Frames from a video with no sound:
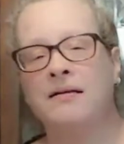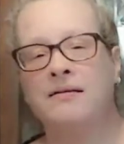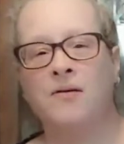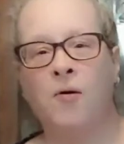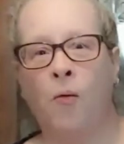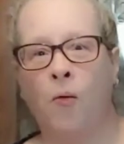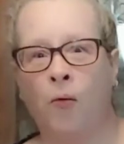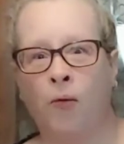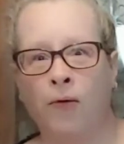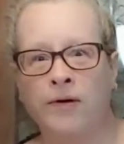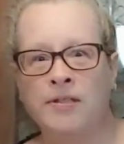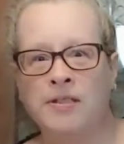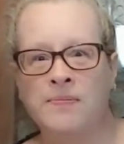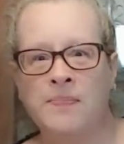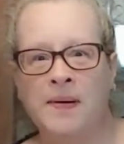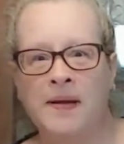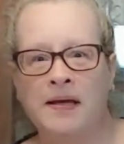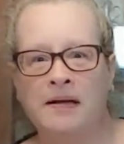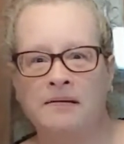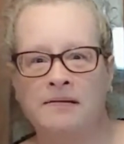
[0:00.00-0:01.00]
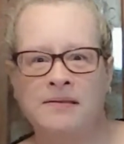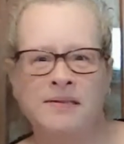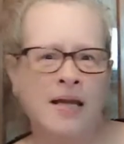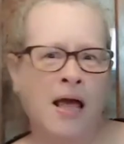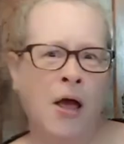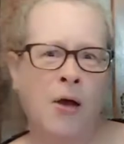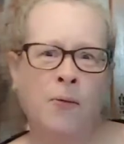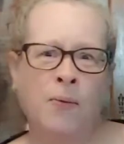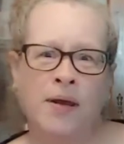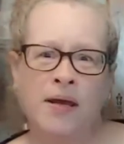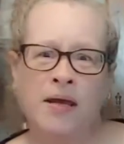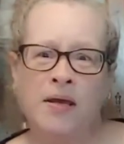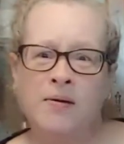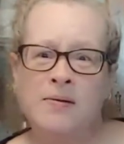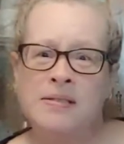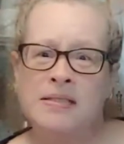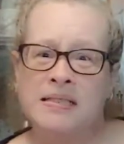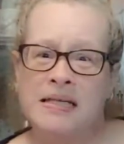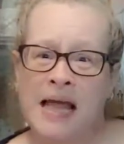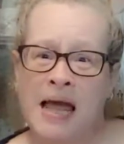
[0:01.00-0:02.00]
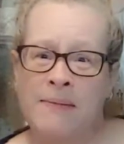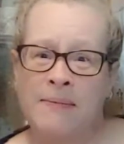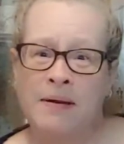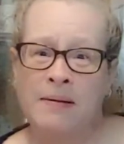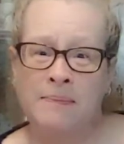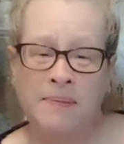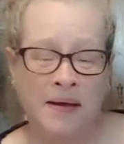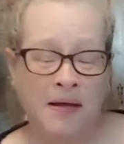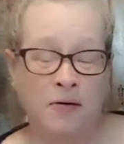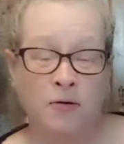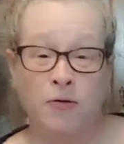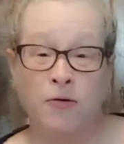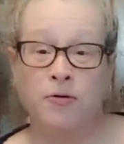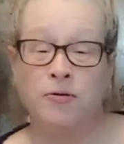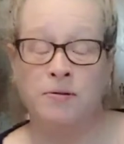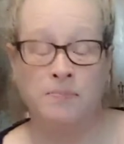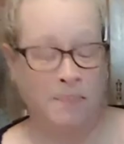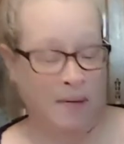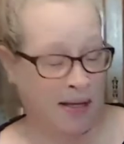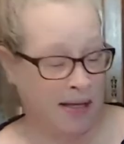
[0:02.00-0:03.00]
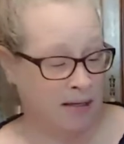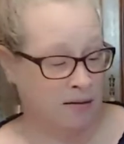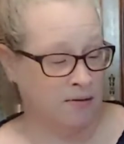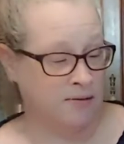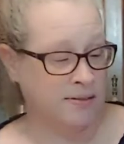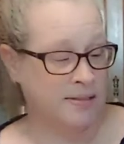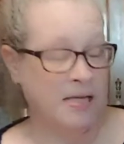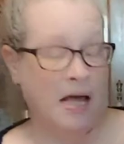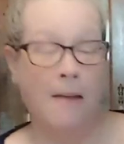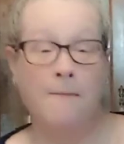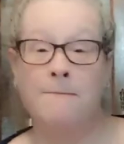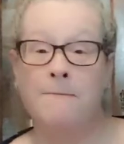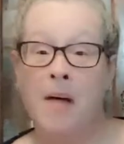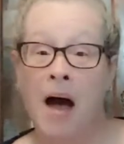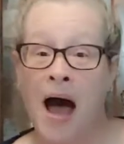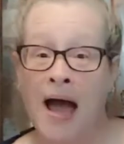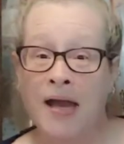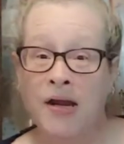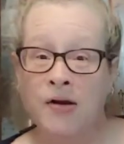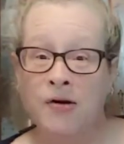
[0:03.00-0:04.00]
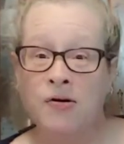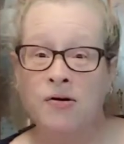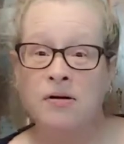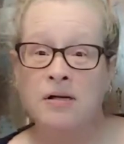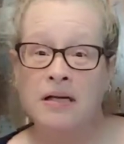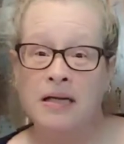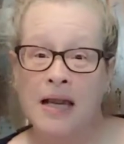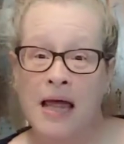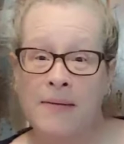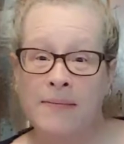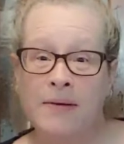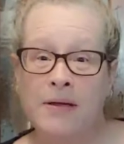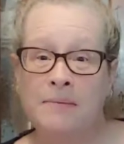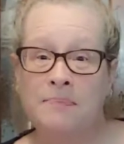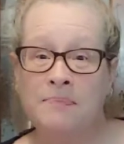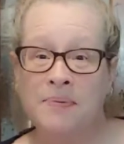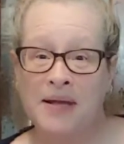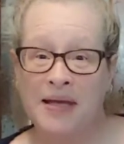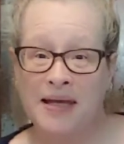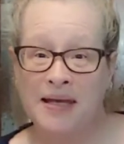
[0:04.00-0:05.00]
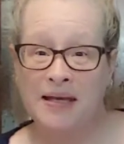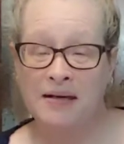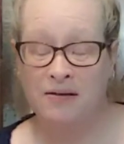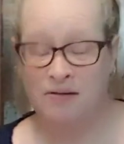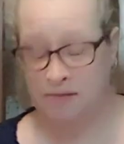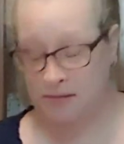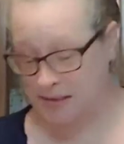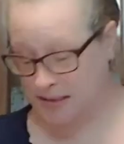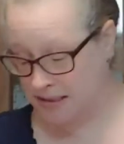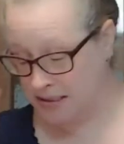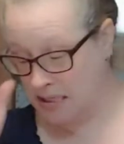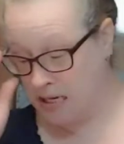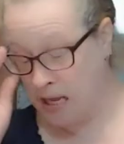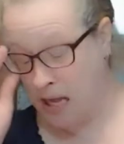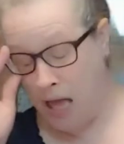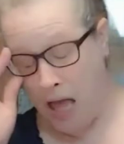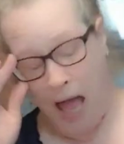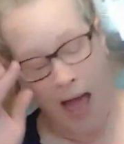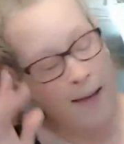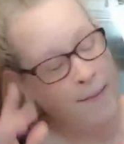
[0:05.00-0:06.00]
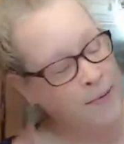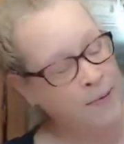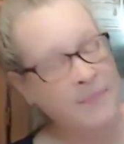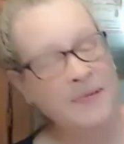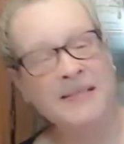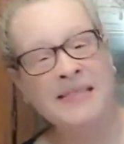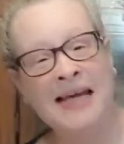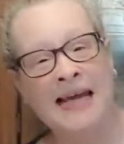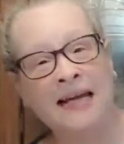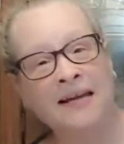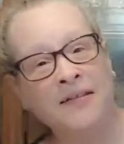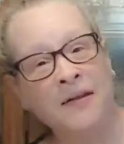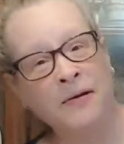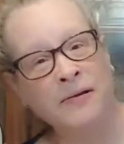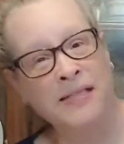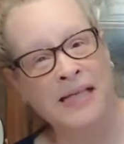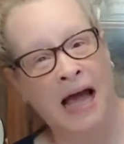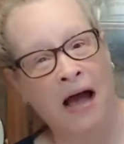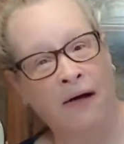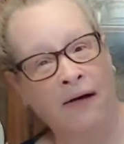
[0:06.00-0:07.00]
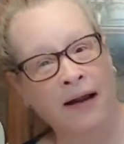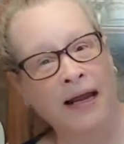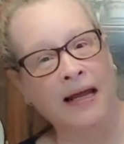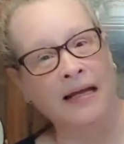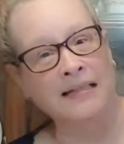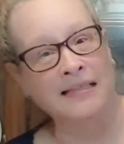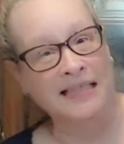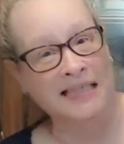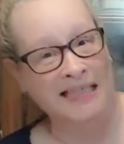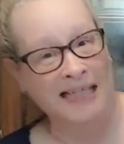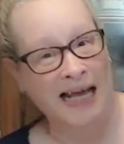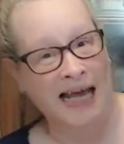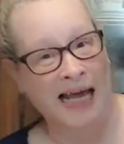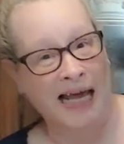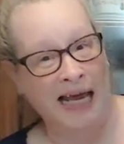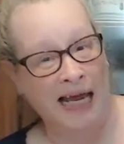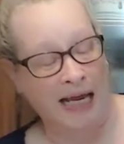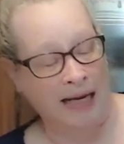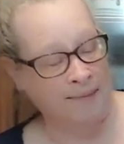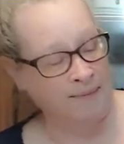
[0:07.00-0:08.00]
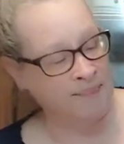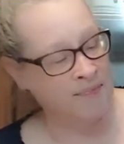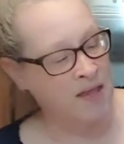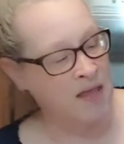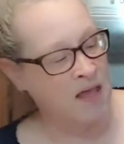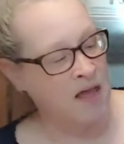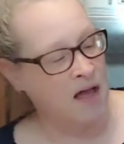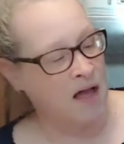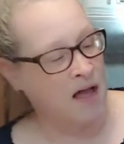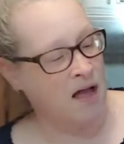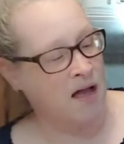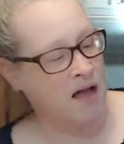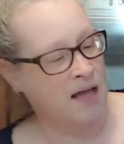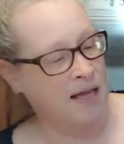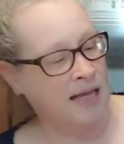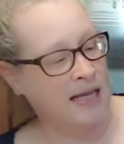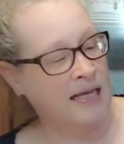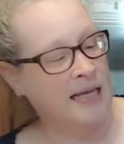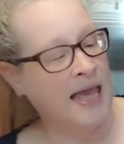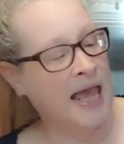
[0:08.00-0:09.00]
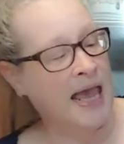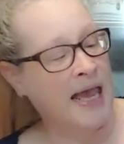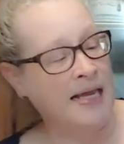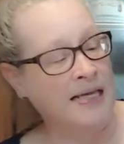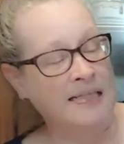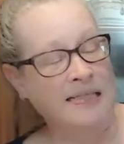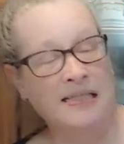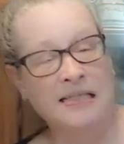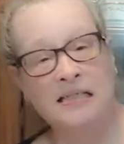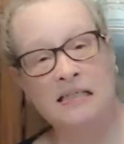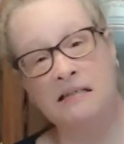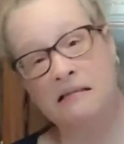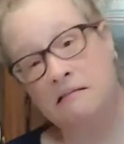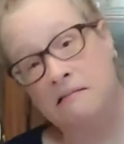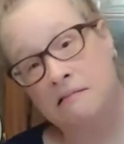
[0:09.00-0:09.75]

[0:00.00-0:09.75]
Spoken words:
orange peels. No, we used lemon peels. Meyer lemon peels. I'm going to be taking those out today in case